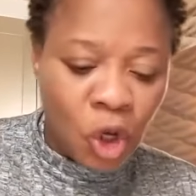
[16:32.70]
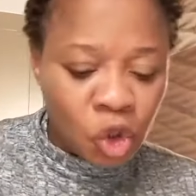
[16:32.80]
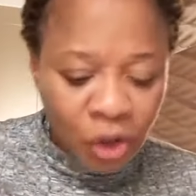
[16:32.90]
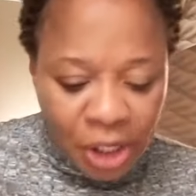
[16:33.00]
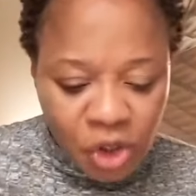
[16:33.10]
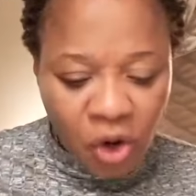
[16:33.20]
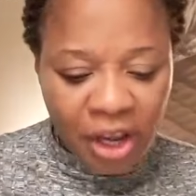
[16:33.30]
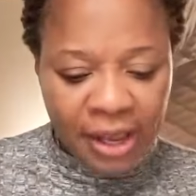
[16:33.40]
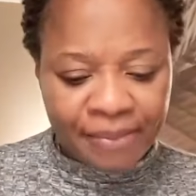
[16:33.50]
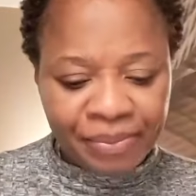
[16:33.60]
So they saw
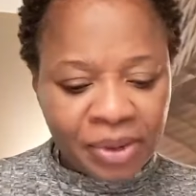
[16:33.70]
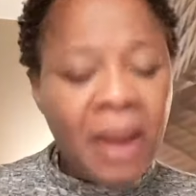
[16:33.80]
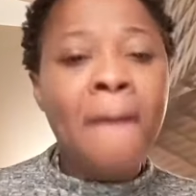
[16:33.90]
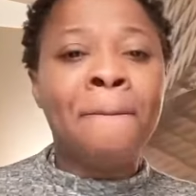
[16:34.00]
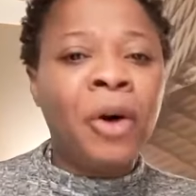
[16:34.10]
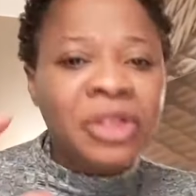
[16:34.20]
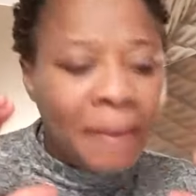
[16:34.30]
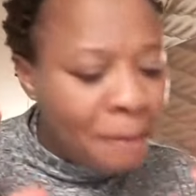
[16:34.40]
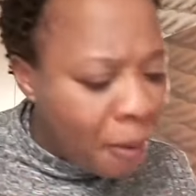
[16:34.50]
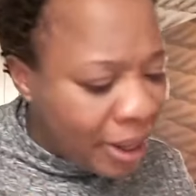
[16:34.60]
him. But
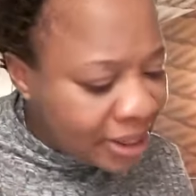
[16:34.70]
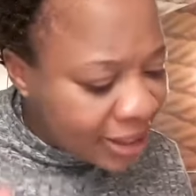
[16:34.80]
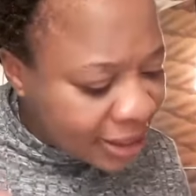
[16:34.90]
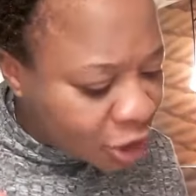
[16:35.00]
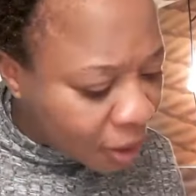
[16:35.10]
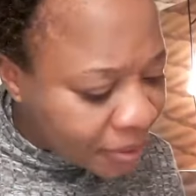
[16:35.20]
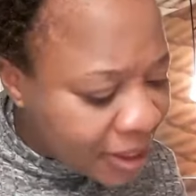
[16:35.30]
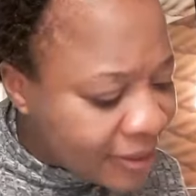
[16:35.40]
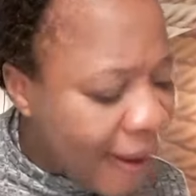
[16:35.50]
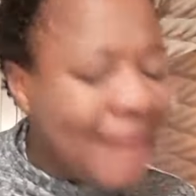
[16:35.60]
the moment they did
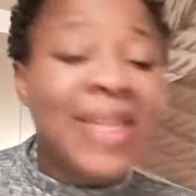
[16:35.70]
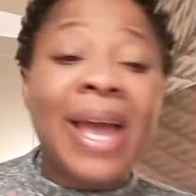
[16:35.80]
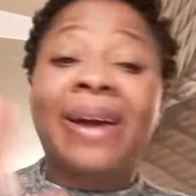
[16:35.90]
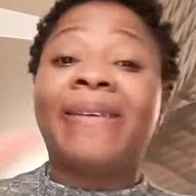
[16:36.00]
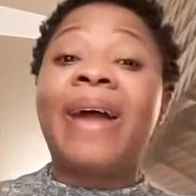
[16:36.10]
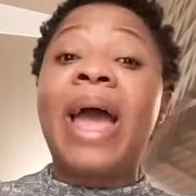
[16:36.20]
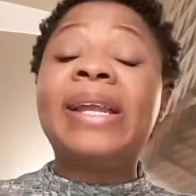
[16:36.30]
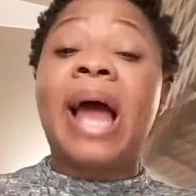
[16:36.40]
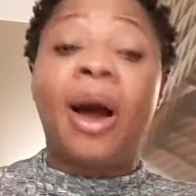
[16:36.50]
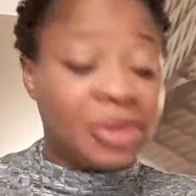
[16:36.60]
something, they
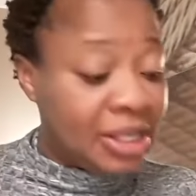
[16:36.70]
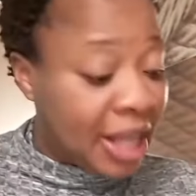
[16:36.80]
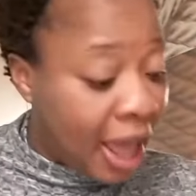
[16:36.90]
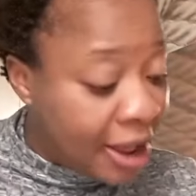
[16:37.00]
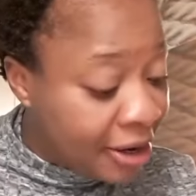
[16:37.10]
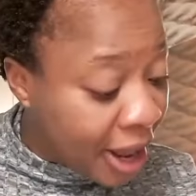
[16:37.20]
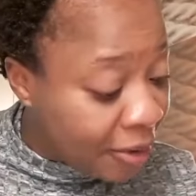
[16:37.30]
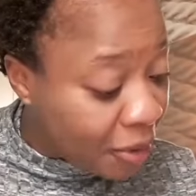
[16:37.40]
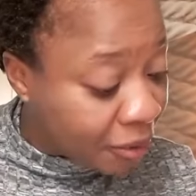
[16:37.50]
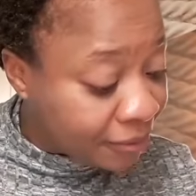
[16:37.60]
cried out in, in
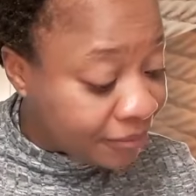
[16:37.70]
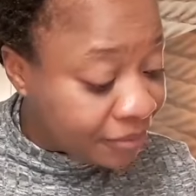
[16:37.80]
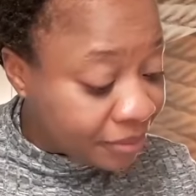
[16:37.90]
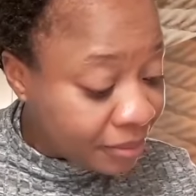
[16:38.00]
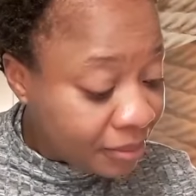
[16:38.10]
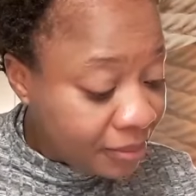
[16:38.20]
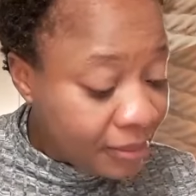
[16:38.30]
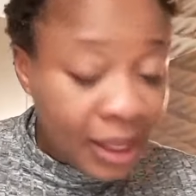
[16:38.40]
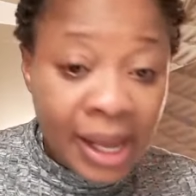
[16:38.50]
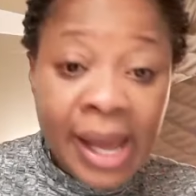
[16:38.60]
error.
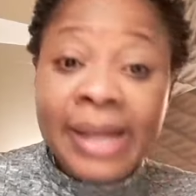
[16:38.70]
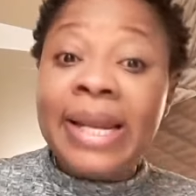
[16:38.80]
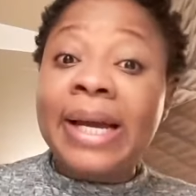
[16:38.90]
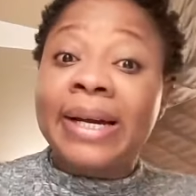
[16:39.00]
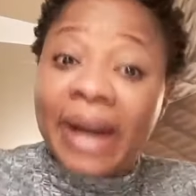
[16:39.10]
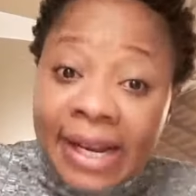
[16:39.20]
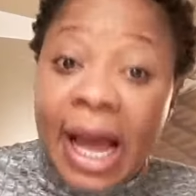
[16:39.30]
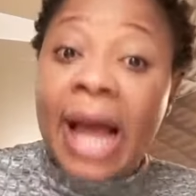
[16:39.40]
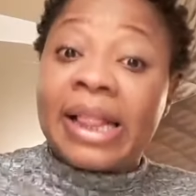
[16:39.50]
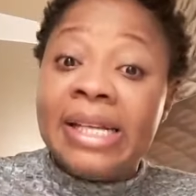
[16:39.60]
They
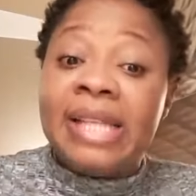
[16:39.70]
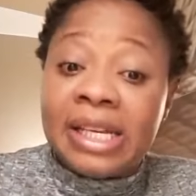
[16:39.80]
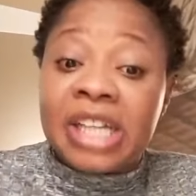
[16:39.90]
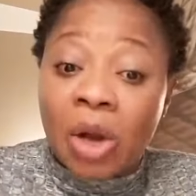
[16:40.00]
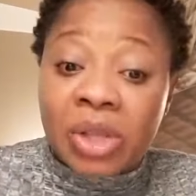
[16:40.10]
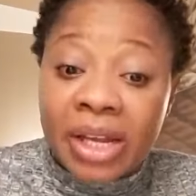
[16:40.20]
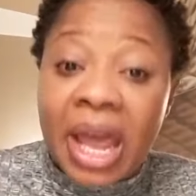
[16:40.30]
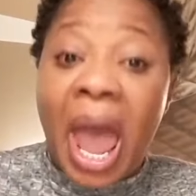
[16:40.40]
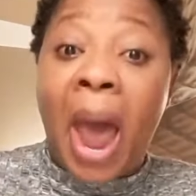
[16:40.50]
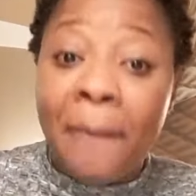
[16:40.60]
cried, at least they shouted,
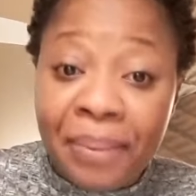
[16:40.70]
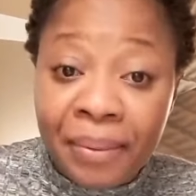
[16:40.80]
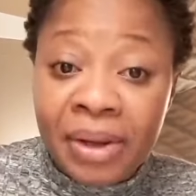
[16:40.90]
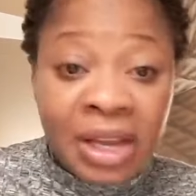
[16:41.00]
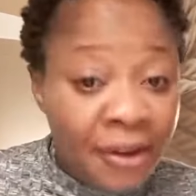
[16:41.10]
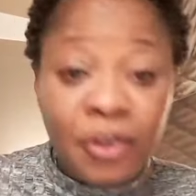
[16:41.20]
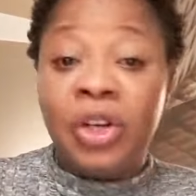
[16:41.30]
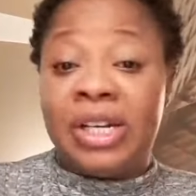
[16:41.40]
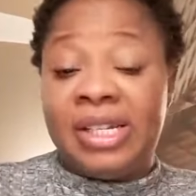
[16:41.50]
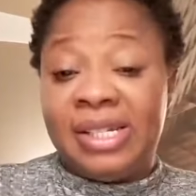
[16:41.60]
help. Even
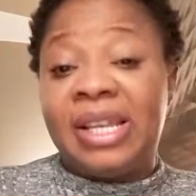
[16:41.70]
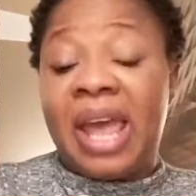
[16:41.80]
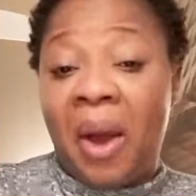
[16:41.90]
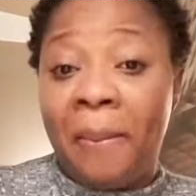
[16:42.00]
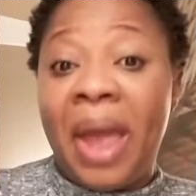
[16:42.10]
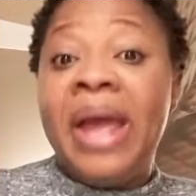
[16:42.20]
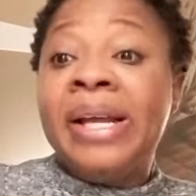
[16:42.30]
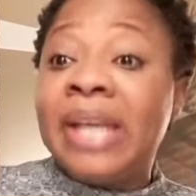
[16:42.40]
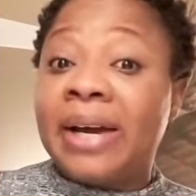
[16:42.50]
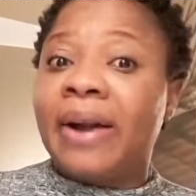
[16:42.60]
though they didn't say help, eh,
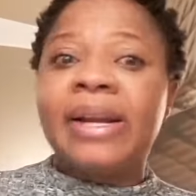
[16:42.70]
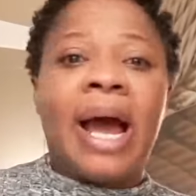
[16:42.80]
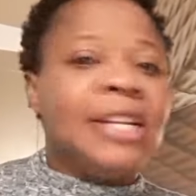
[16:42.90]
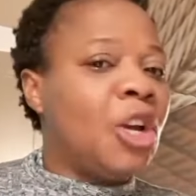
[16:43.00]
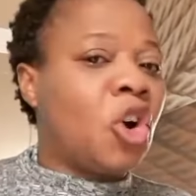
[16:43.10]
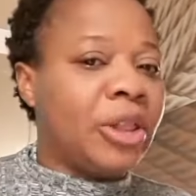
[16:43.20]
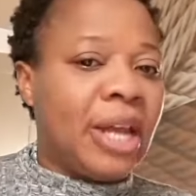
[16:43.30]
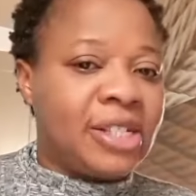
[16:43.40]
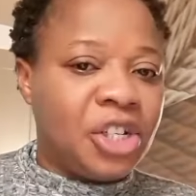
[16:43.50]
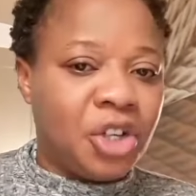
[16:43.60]
they cried and it caught
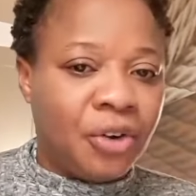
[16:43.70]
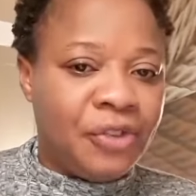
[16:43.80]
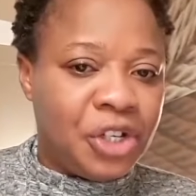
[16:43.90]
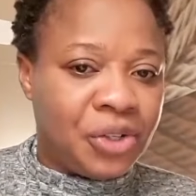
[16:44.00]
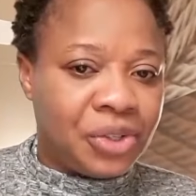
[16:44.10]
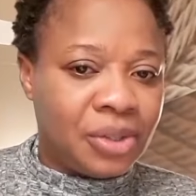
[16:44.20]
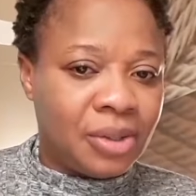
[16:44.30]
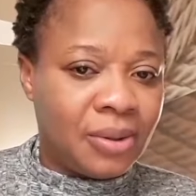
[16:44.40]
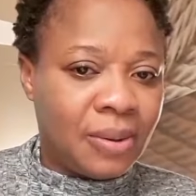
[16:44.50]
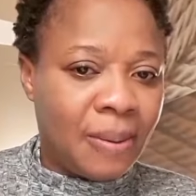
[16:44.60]
the attention of Jesus.